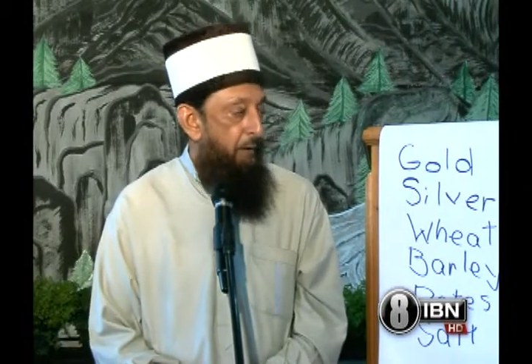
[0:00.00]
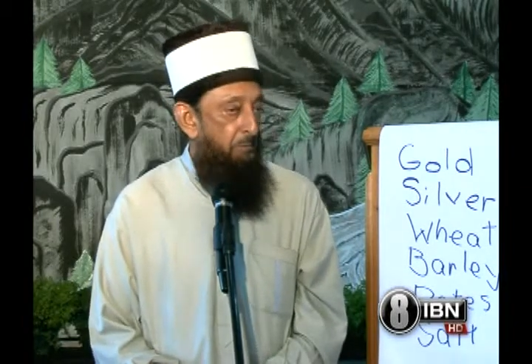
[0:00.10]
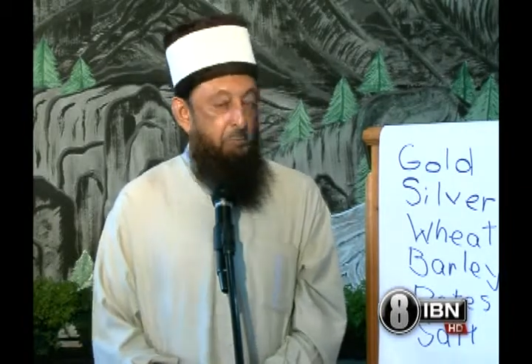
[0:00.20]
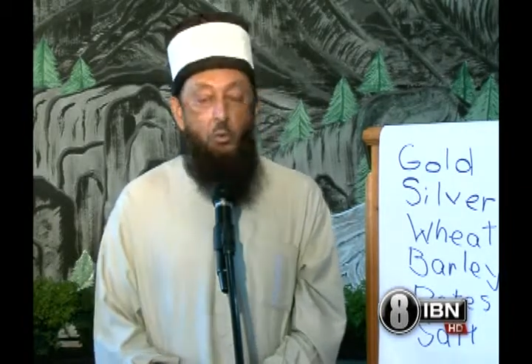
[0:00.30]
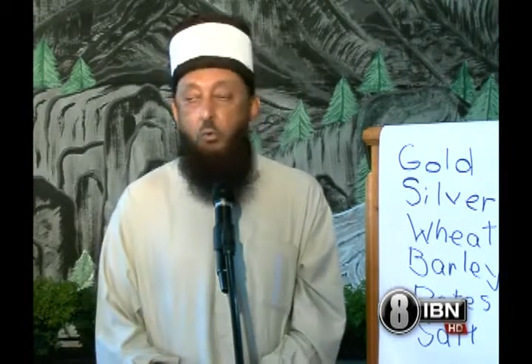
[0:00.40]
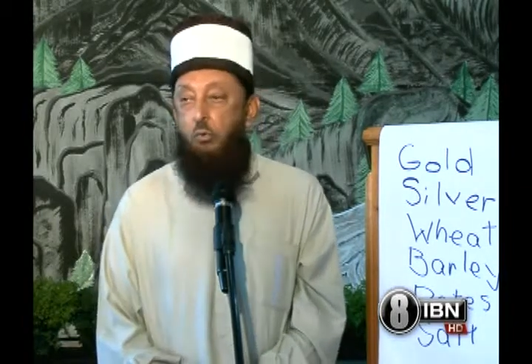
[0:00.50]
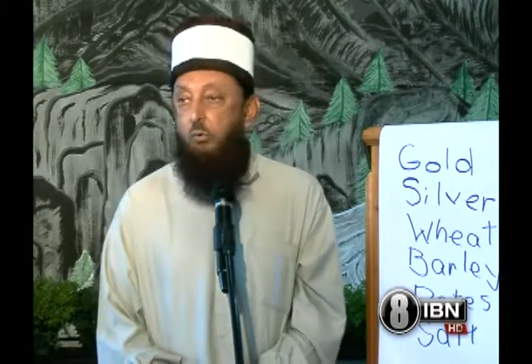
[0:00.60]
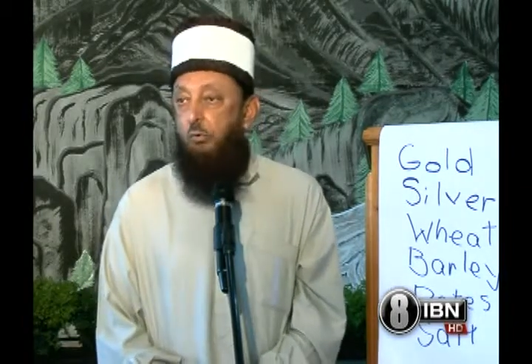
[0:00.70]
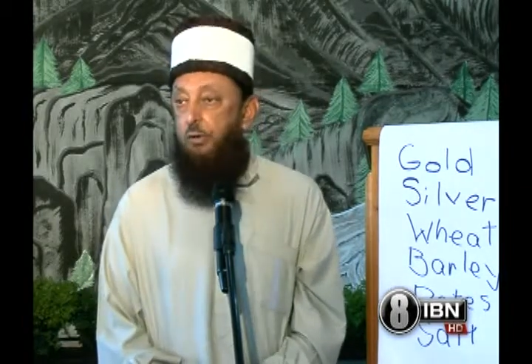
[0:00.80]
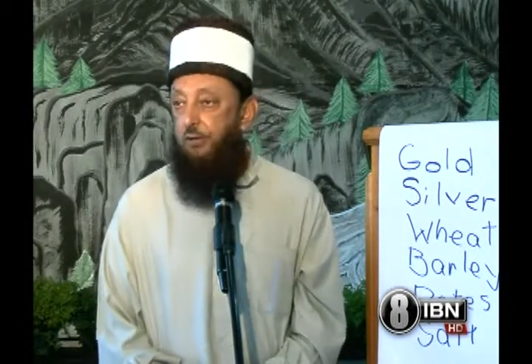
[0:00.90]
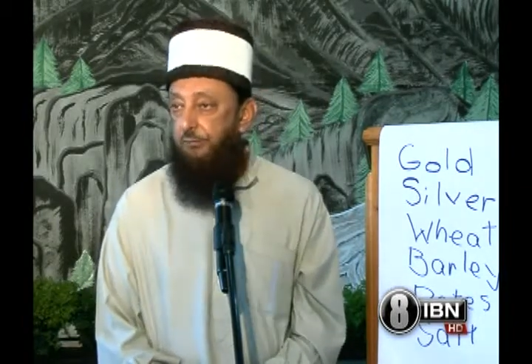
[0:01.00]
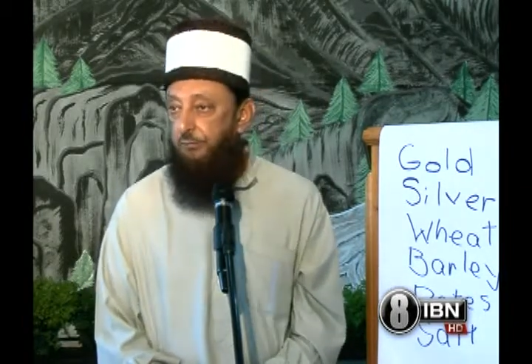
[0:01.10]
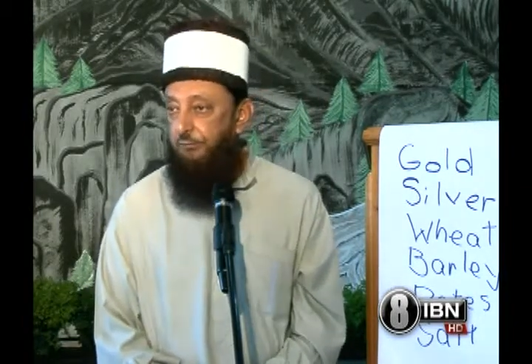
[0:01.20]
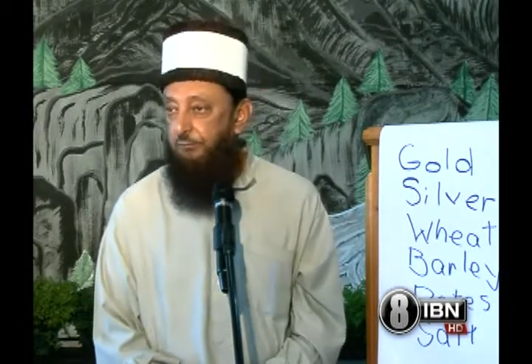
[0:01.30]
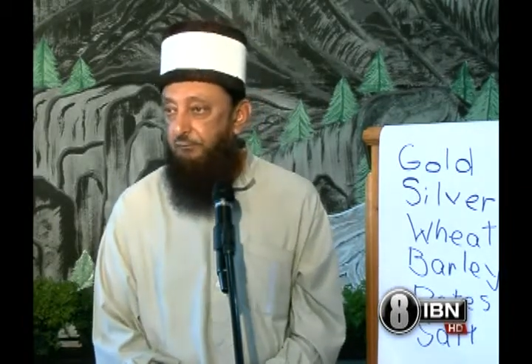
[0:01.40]

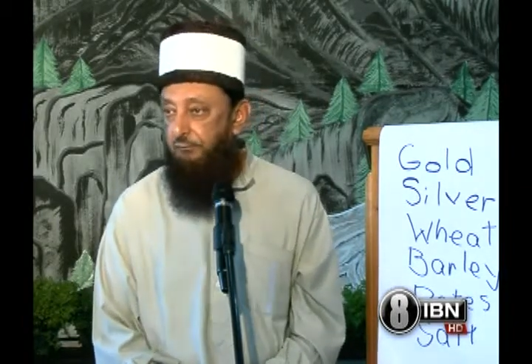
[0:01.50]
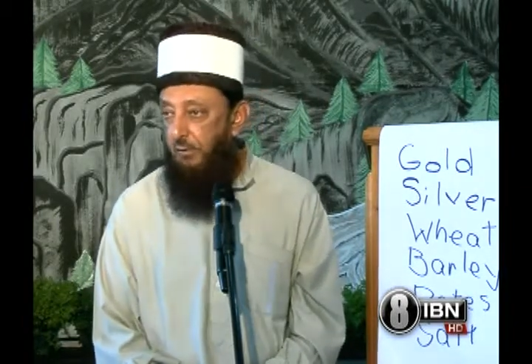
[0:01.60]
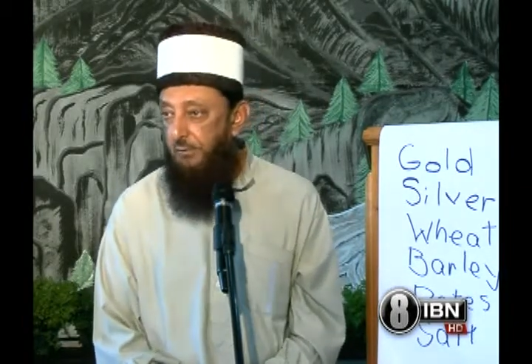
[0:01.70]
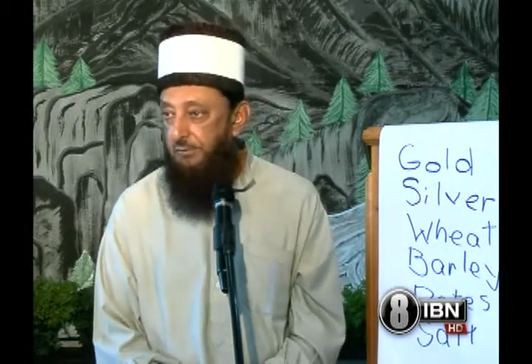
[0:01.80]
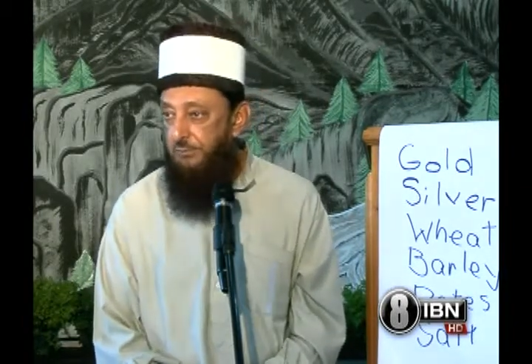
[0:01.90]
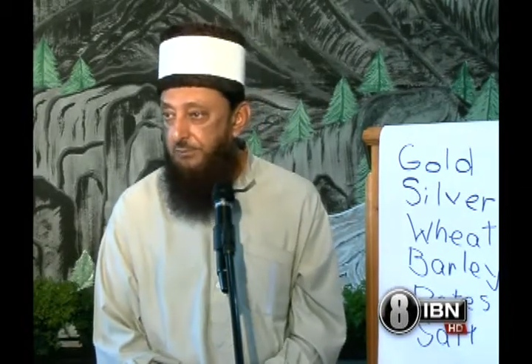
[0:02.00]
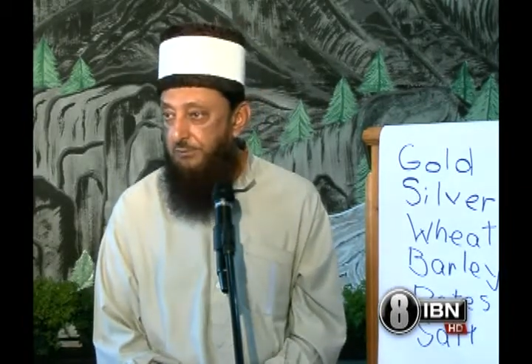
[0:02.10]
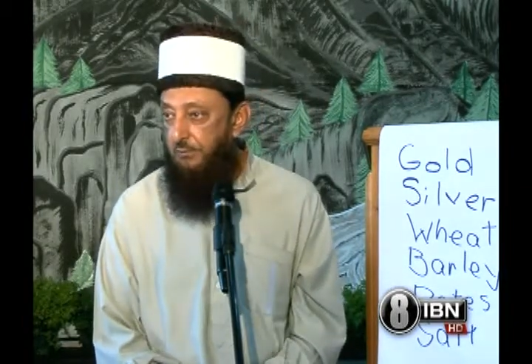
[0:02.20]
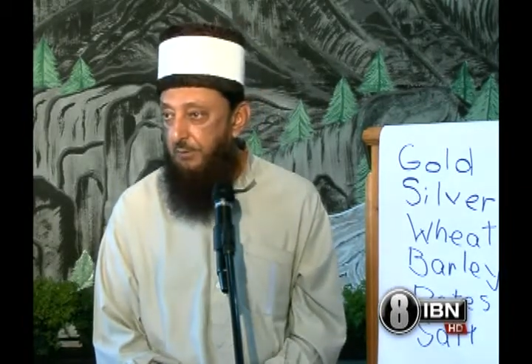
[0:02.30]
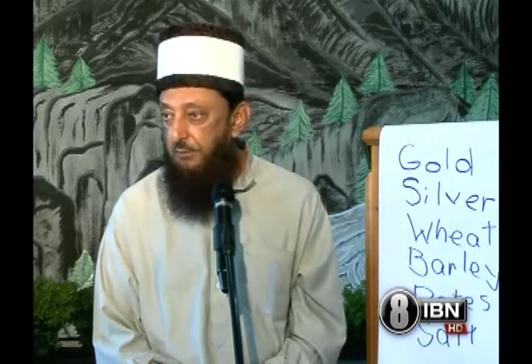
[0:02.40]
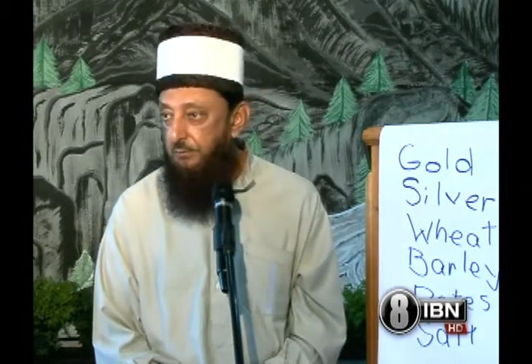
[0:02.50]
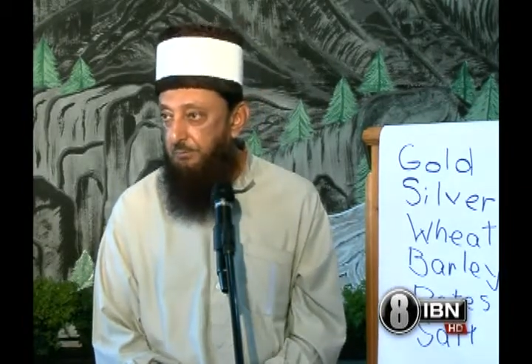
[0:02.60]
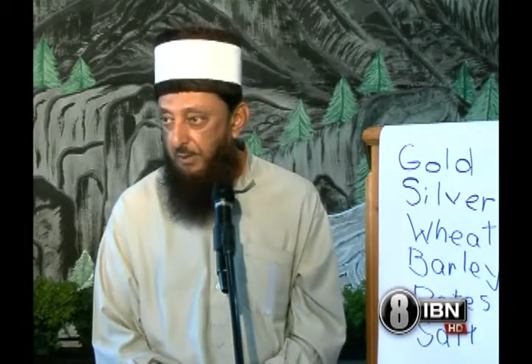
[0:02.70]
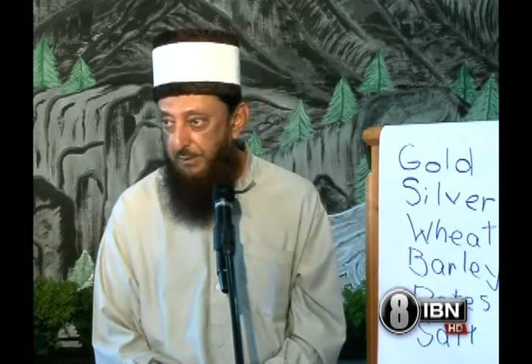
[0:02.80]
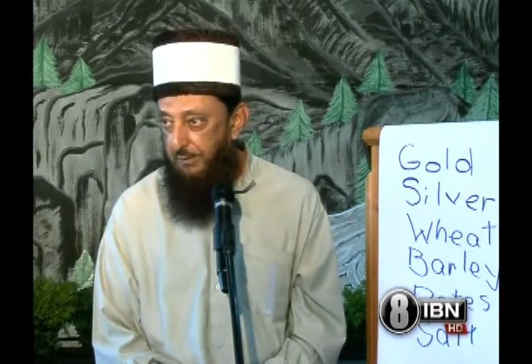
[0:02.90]
bogus, fraudulent
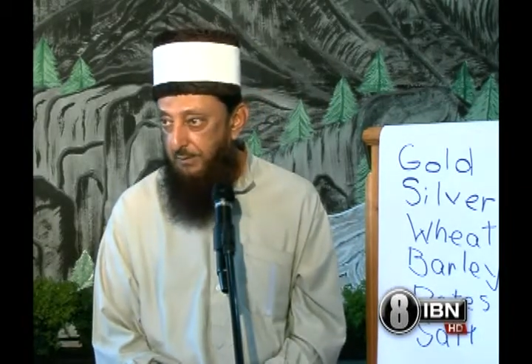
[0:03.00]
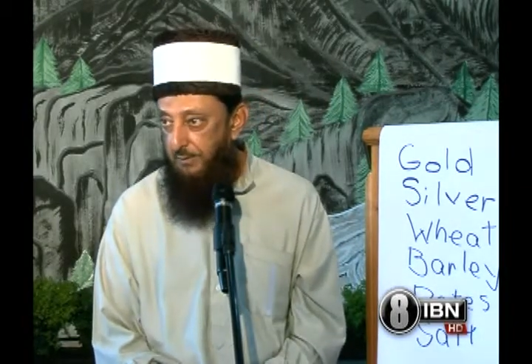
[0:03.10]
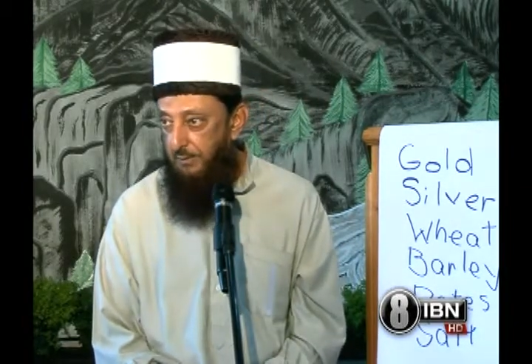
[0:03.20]
money